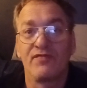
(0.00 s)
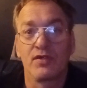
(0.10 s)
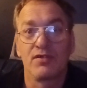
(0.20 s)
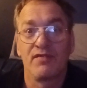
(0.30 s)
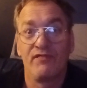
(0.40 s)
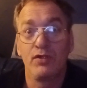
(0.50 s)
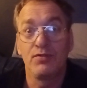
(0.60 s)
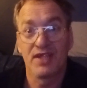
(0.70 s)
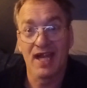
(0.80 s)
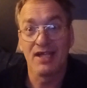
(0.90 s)
for the
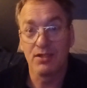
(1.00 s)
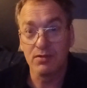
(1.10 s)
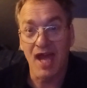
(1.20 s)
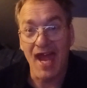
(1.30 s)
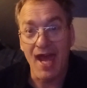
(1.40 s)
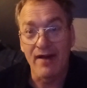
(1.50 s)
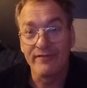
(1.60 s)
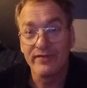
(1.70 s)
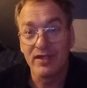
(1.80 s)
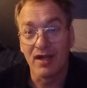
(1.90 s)
food that I do have,
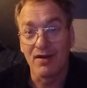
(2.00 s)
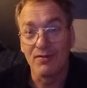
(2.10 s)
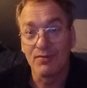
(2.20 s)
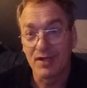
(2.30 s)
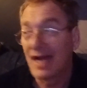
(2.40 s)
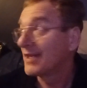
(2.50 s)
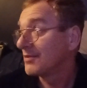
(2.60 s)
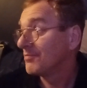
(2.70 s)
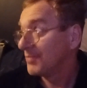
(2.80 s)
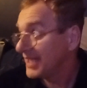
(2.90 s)
you know, where I
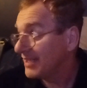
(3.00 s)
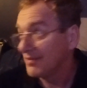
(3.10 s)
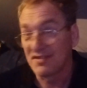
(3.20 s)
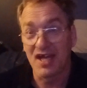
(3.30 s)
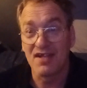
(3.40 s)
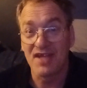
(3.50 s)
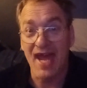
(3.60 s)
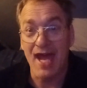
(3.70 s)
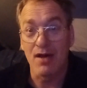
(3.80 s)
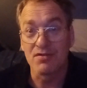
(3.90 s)
can eat inside the
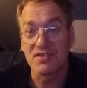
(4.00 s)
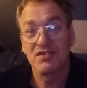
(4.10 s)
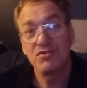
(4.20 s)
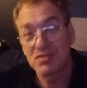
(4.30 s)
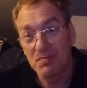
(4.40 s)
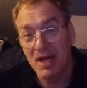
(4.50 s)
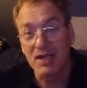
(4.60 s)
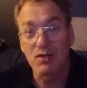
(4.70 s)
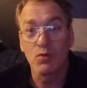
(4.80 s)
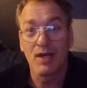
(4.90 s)
house and use a
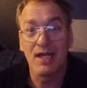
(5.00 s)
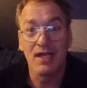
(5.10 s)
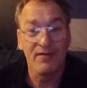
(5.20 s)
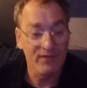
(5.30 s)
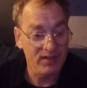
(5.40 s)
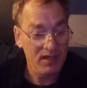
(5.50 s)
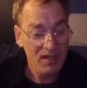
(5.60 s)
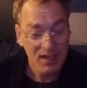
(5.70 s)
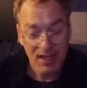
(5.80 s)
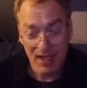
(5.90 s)
microwave, and
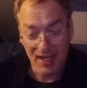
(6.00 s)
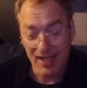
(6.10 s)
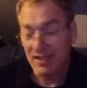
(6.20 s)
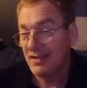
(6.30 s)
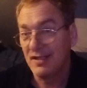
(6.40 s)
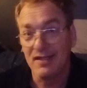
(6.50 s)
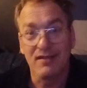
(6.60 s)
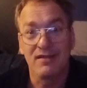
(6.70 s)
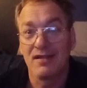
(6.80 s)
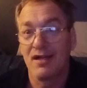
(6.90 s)
I can eat,
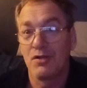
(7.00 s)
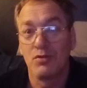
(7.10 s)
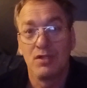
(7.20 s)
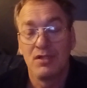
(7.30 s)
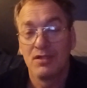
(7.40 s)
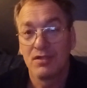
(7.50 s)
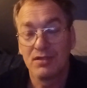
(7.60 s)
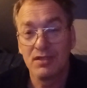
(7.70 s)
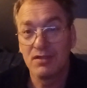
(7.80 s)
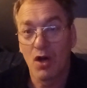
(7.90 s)
you know,
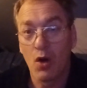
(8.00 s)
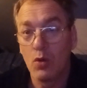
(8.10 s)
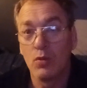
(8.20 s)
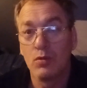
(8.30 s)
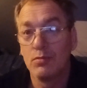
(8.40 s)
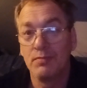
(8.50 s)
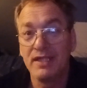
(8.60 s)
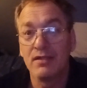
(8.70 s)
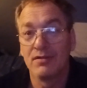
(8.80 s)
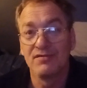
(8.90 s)
good whole
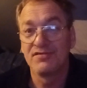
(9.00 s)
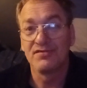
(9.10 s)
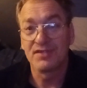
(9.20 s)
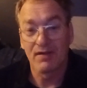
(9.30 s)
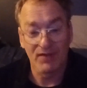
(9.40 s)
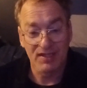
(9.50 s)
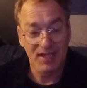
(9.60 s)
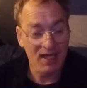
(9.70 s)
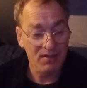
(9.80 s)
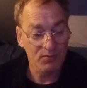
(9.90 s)
meals and stuff like
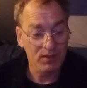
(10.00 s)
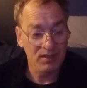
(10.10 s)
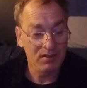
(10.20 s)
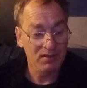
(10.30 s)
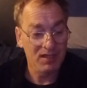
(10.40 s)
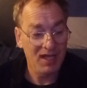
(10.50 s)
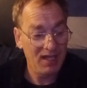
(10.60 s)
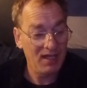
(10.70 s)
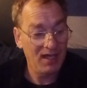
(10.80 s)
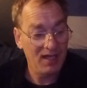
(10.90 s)
that. Where
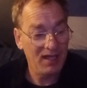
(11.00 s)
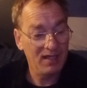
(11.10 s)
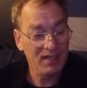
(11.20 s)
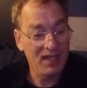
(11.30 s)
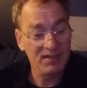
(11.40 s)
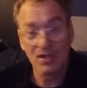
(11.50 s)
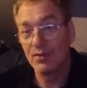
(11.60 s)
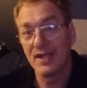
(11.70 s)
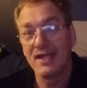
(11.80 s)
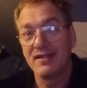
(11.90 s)
I know
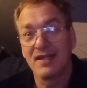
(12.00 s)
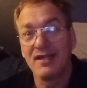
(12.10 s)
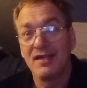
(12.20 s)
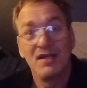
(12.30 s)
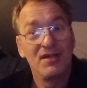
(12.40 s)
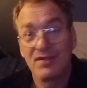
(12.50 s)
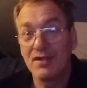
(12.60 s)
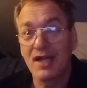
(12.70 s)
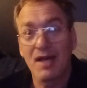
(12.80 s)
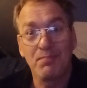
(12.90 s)
they're
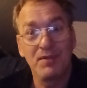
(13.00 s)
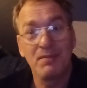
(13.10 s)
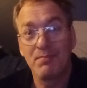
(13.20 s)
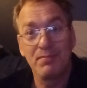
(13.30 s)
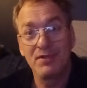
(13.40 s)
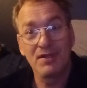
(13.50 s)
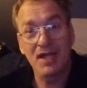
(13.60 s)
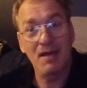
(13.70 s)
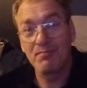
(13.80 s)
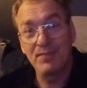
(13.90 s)
not
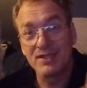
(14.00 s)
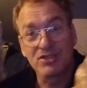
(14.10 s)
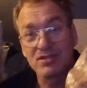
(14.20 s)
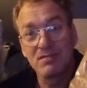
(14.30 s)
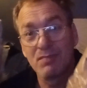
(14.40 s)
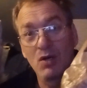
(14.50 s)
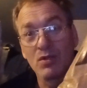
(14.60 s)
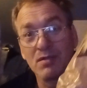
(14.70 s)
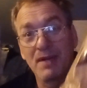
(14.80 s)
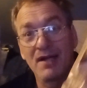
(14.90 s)
bitching and
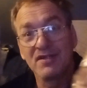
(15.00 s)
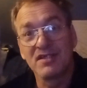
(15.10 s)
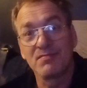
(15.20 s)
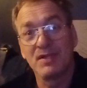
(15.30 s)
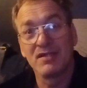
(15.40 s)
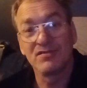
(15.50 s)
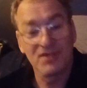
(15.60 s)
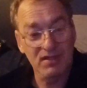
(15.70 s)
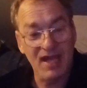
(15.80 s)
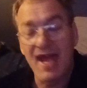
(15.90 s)
moaning about these meals.
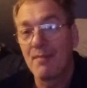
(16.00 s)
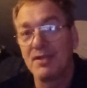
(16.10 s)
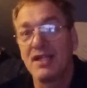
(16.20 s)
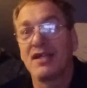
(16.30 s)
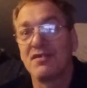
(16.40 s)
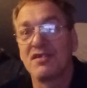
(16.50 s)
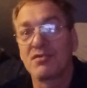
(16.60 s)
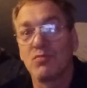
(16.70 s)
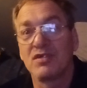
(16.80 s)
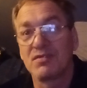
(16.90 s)
They're happy to get this,
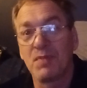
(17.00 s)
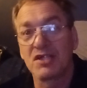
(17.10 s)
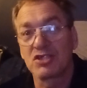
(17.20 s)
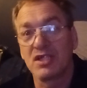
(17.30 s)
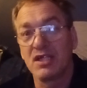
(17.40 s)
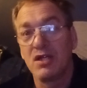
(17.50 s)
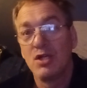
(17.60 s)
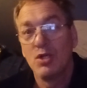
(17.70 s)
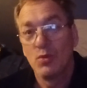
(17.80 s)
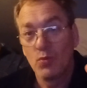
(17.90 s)
especially
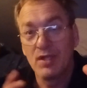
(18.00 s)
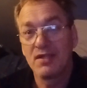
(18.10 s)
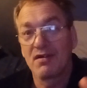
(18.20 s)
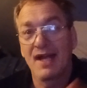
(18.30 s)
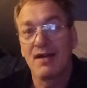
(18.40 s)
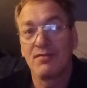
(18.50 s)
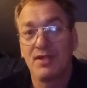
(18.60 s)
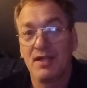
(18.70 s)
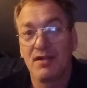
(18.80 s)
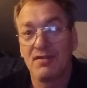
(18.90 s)
when they're out
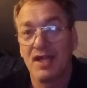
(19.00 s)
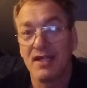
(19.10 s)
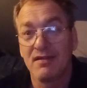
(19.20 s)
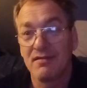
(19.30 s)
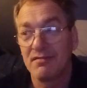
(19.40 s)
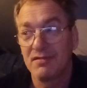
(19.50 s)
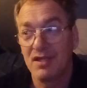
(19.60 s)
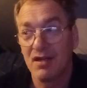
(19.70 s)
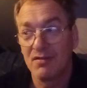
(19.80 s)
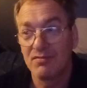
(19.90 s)
there and they
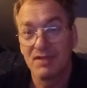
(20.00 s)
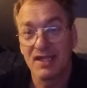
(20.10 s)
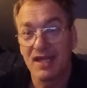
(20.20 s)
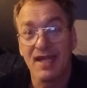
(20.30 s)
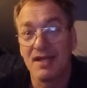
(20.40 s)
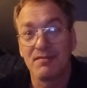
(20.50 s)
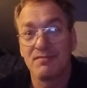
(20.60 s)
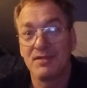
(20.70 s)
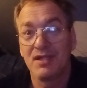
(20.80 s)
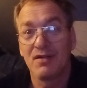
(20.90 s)
can't,
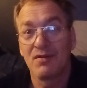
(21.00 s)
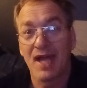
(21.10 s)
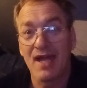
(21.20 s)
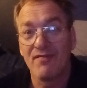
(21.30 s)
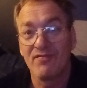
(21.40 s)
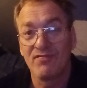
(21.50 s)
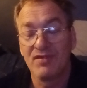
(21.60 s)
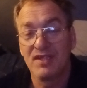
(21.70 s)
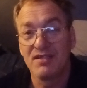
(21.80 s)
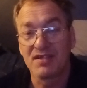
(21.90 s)
have
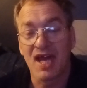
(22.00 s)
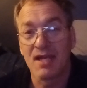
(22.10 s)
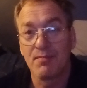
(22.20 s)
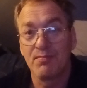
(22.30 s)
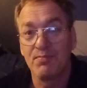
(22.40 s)
these kind of